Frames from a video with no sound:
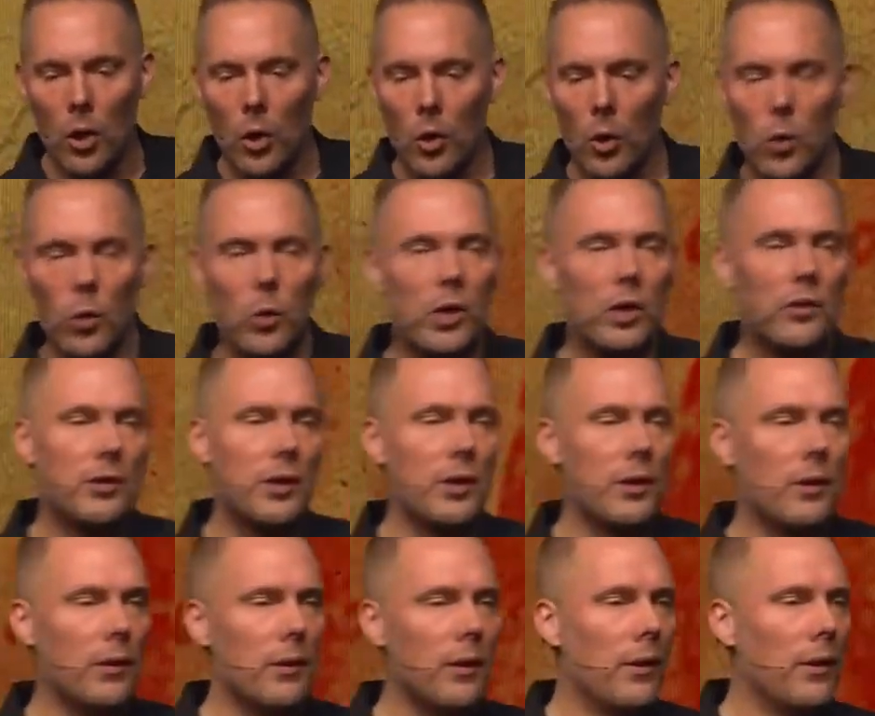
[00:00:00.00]
who is
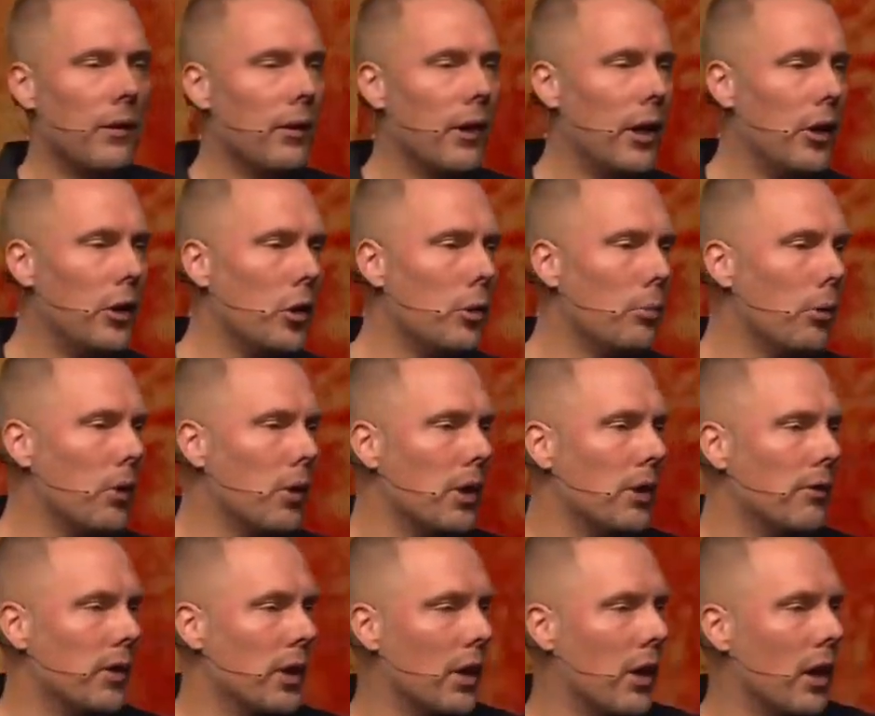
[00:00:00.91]
it that you're
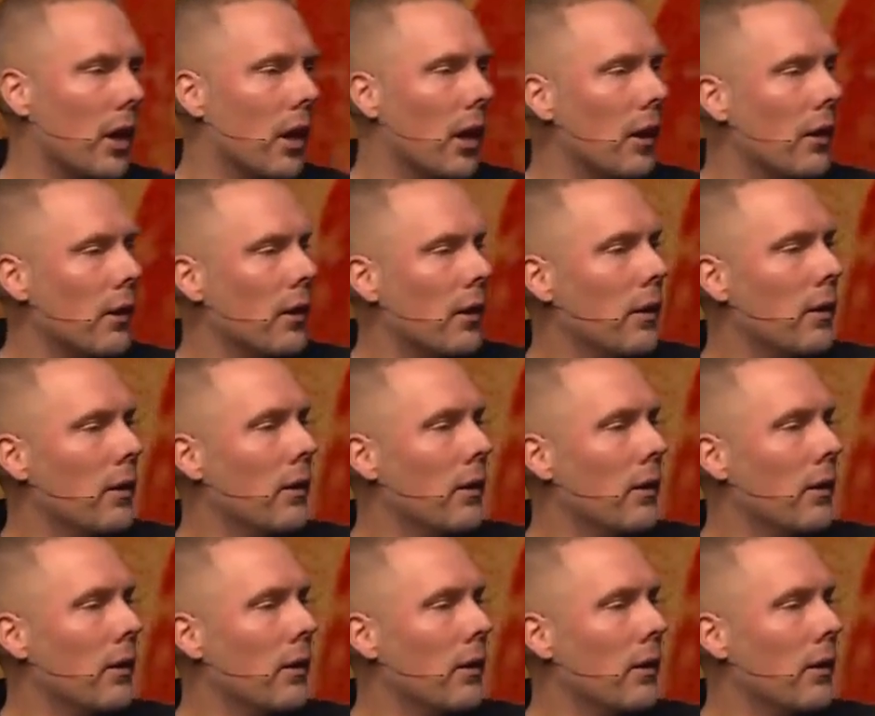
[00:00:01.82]
believing God